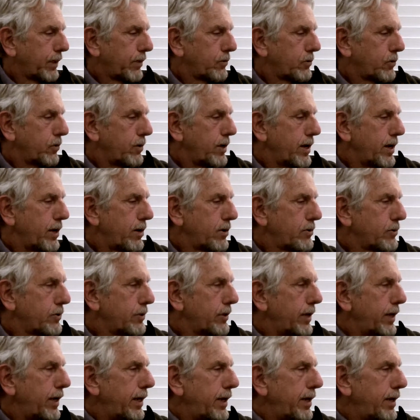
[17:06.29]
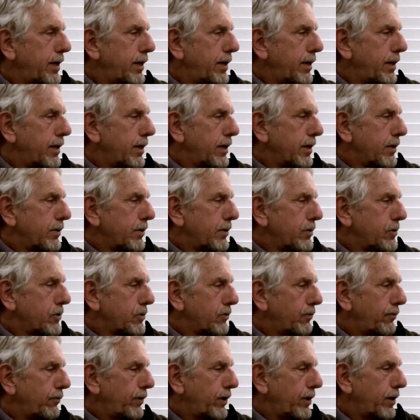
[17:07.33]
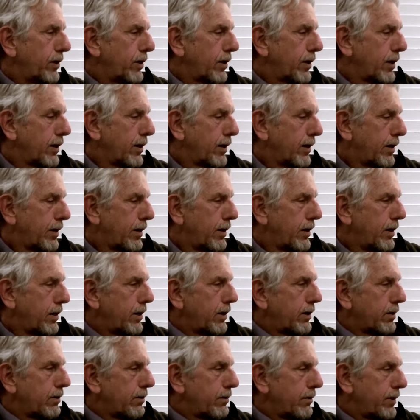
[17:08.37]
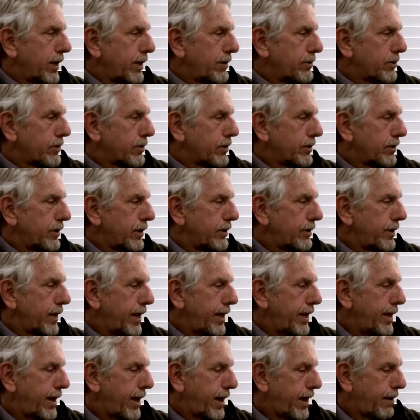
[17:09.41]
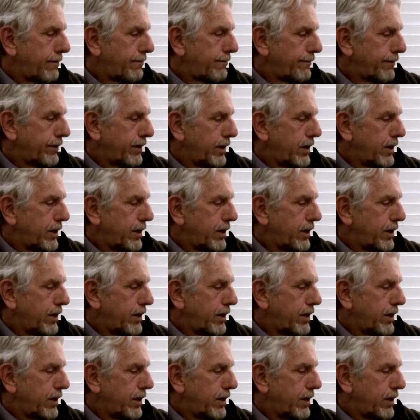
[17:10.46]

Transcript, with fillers: So here's the, the sphere that, that they have.